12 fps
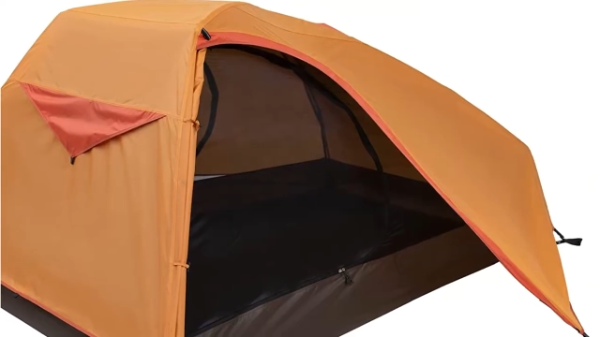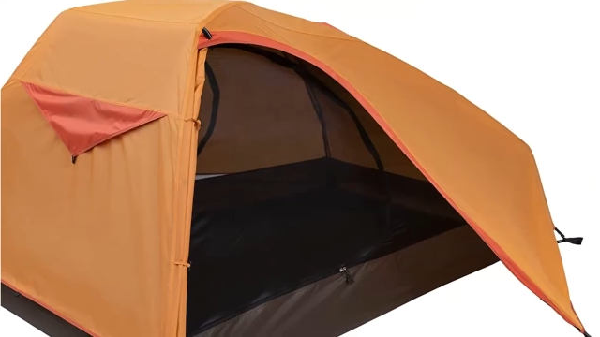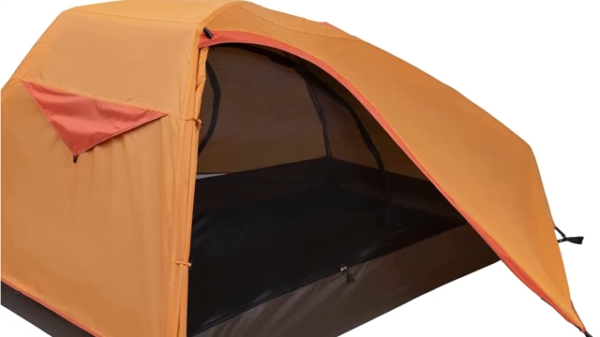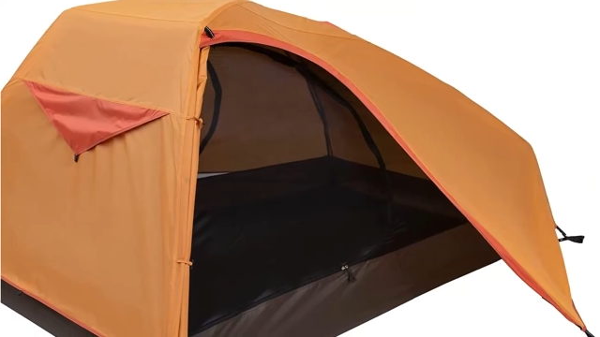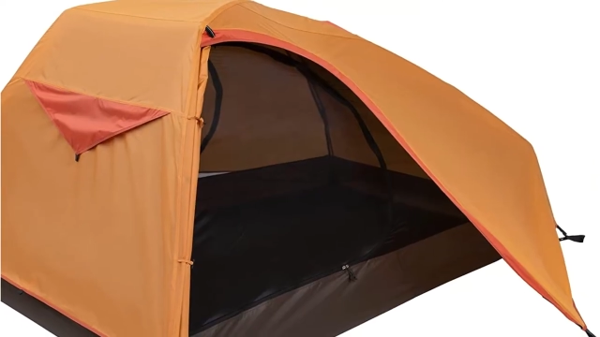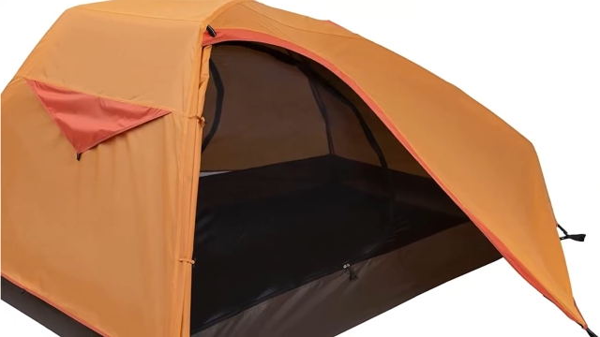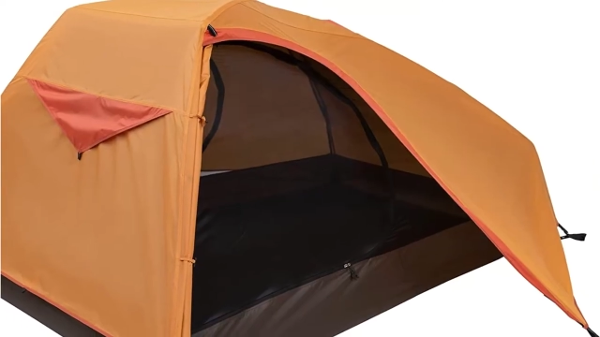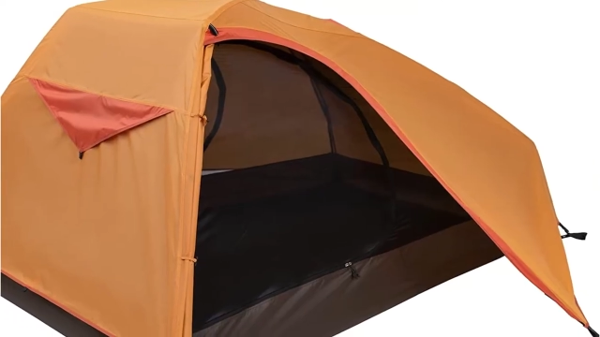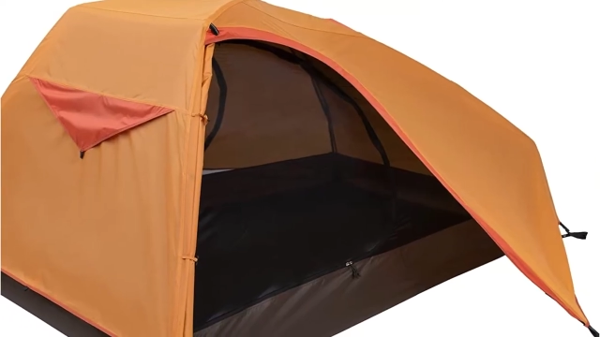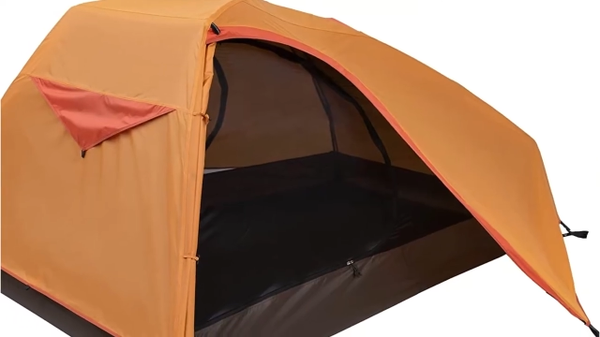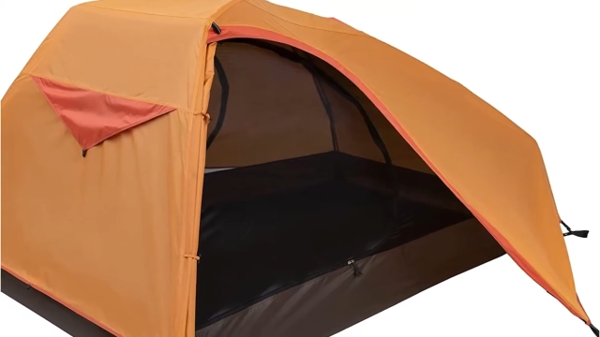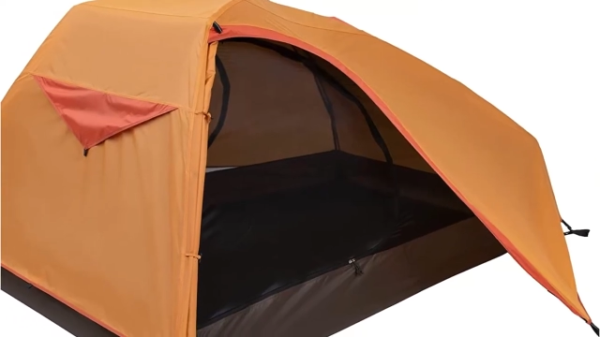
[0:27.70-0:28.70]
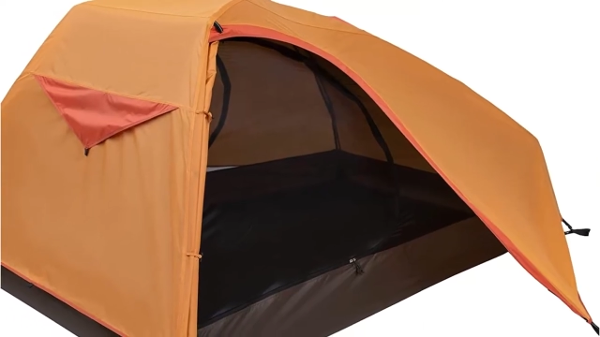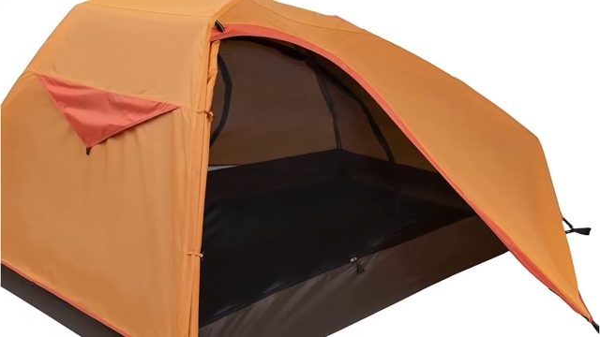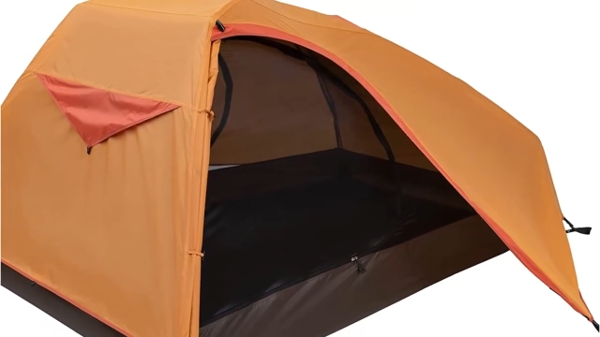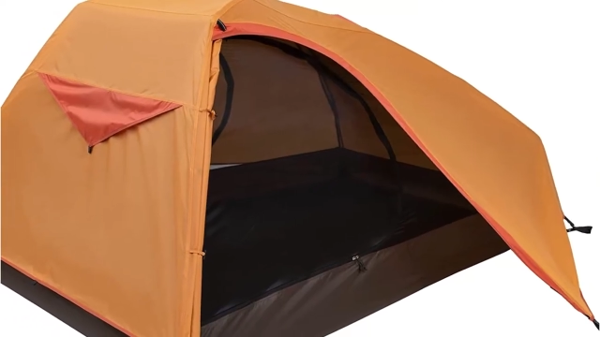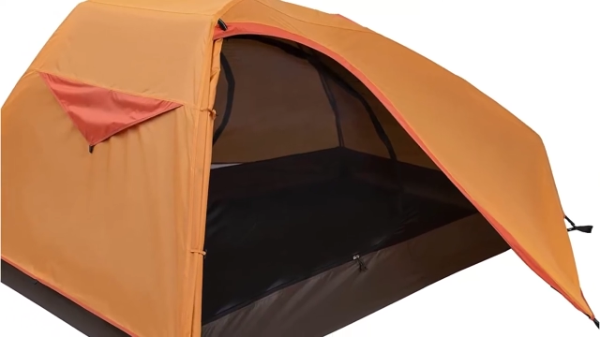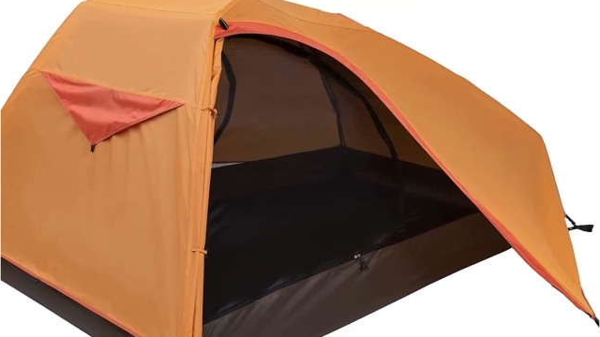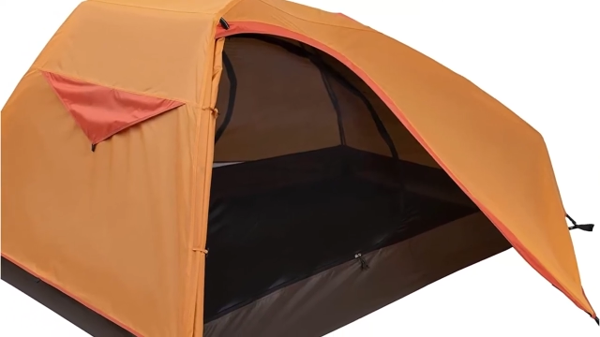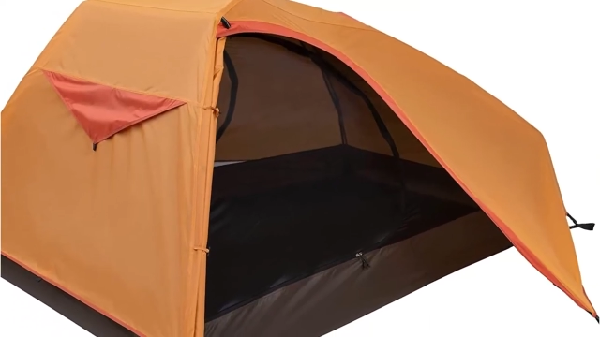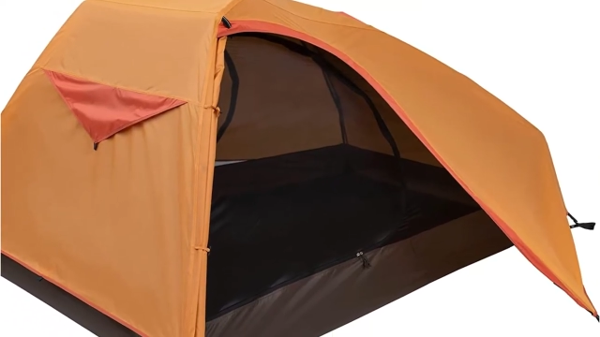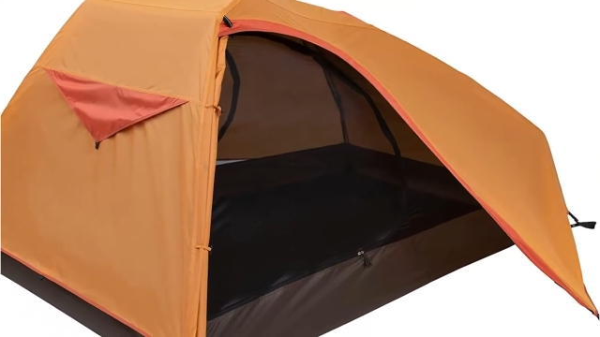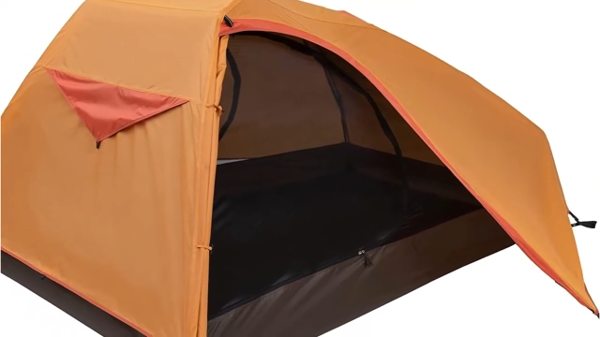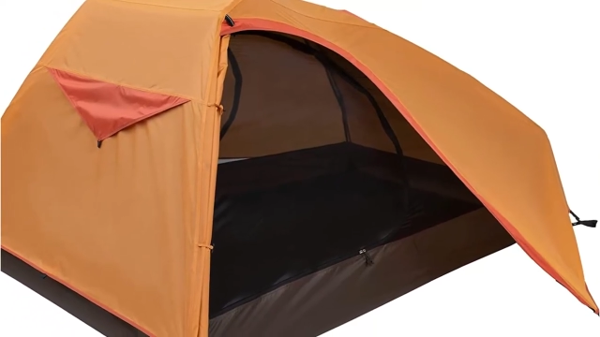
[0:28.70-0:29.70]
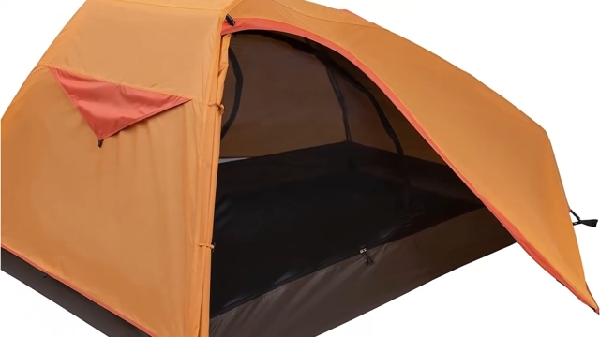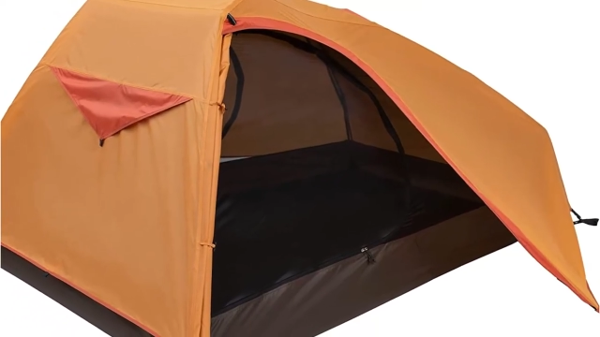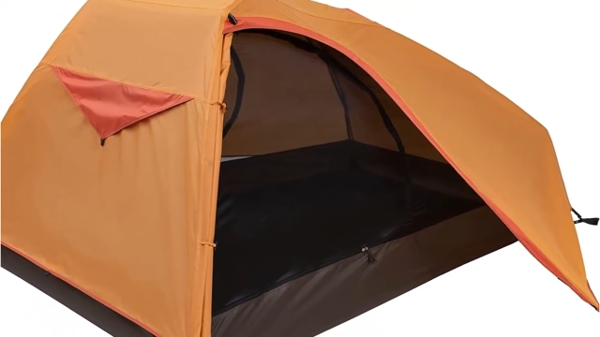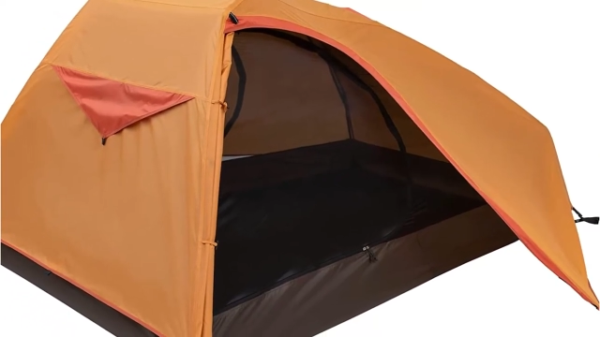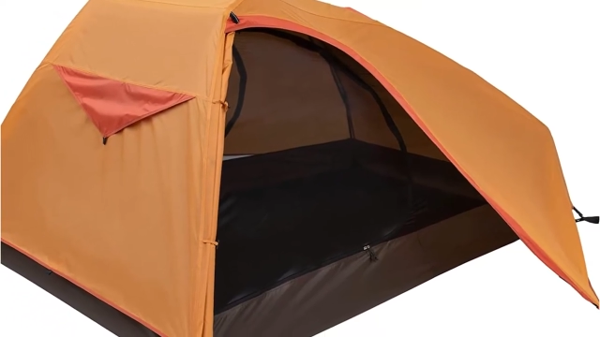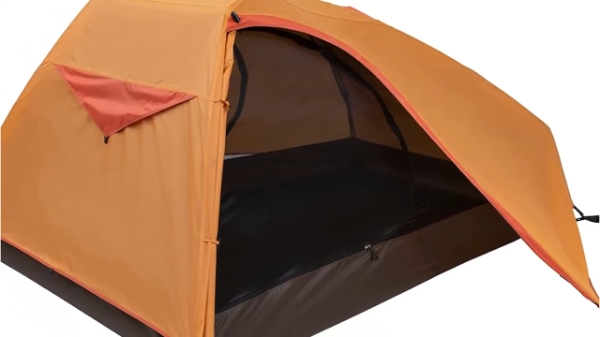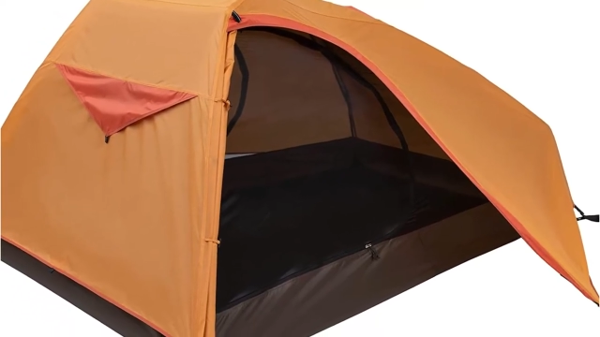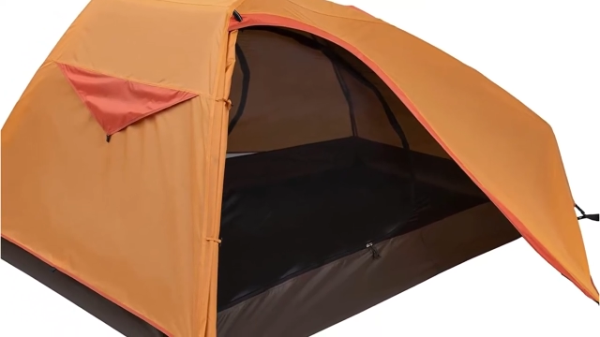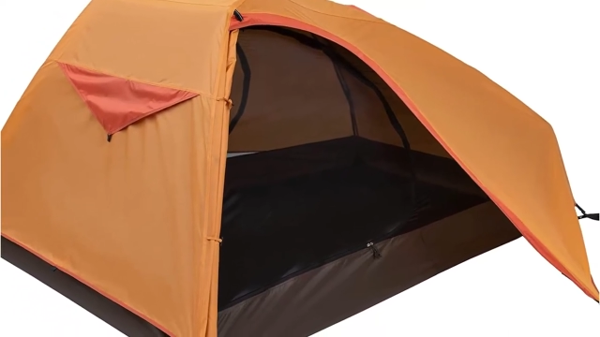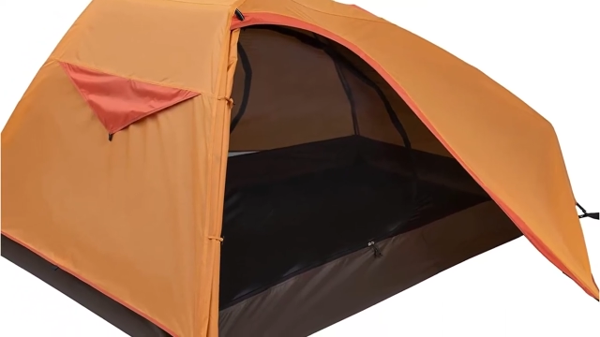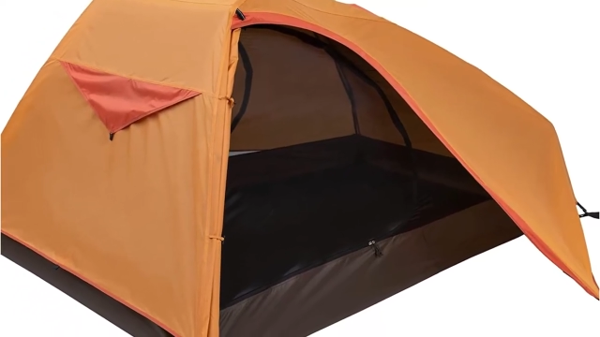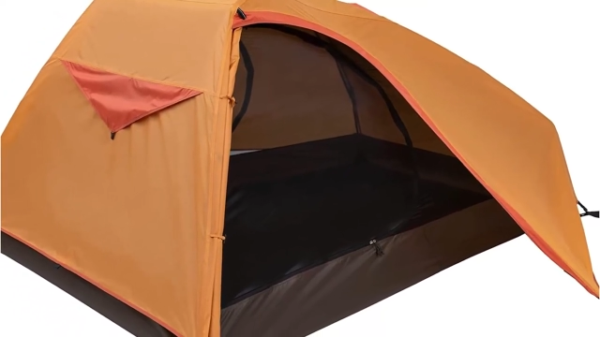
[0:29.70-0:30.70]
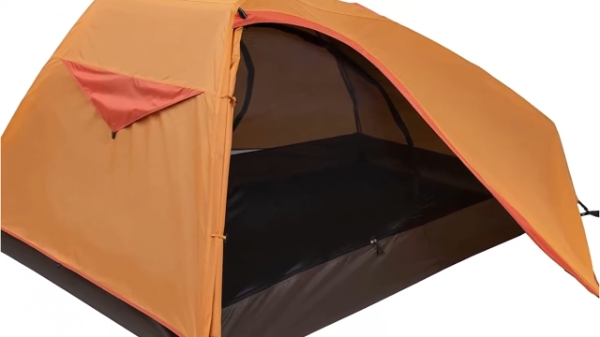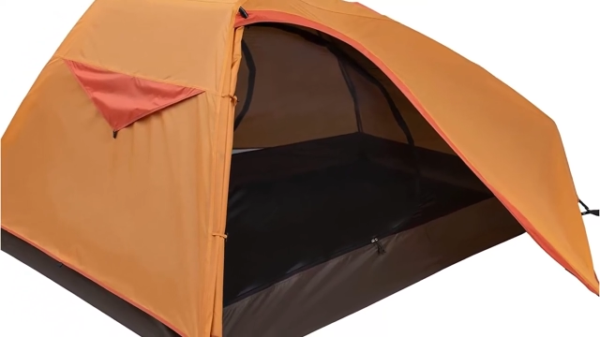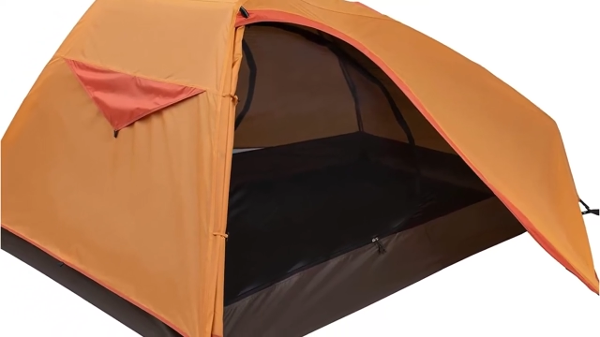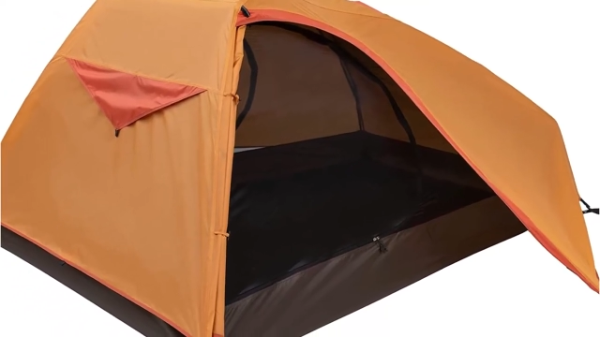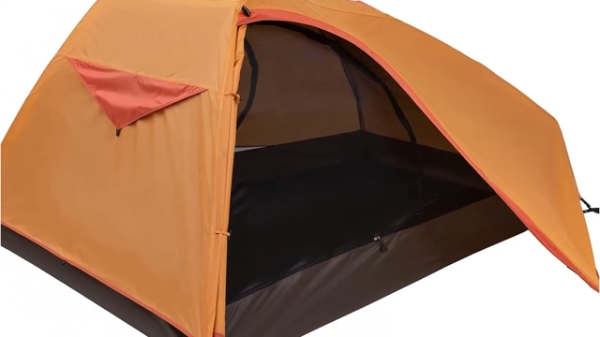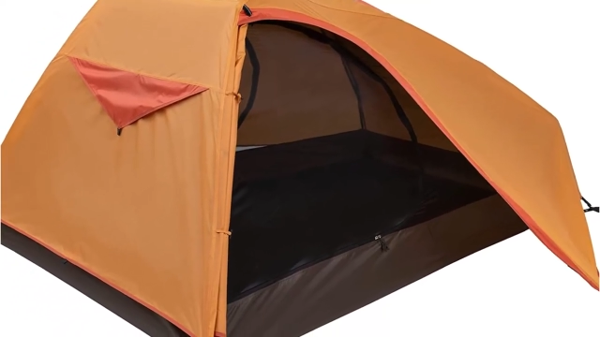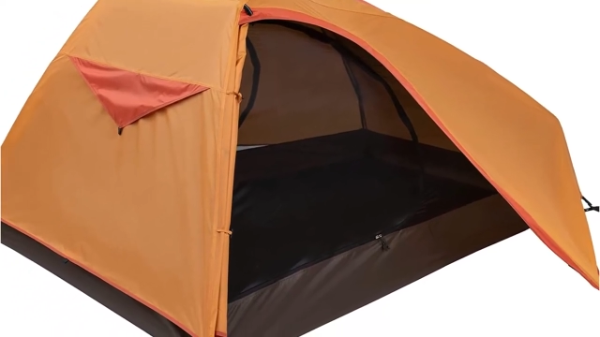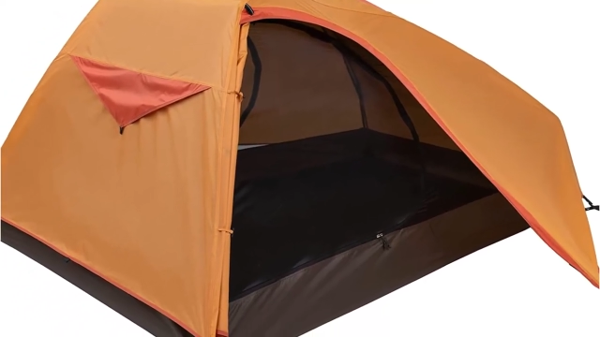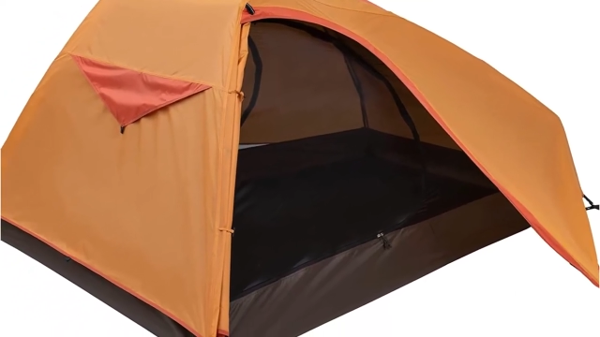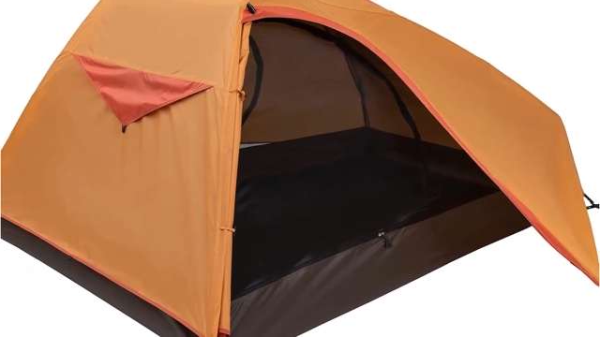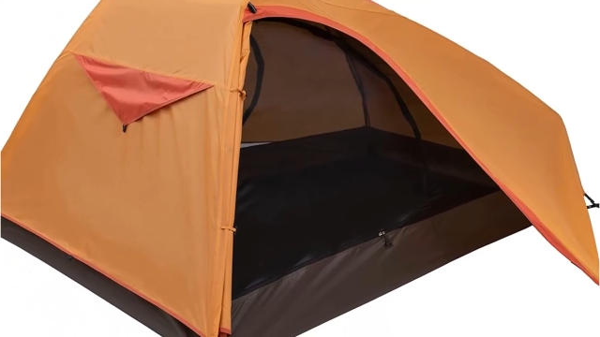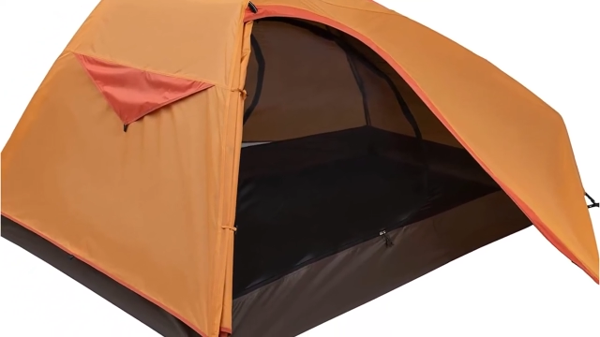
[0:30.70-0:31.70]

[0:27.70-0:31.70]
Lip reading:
(no speaker visible)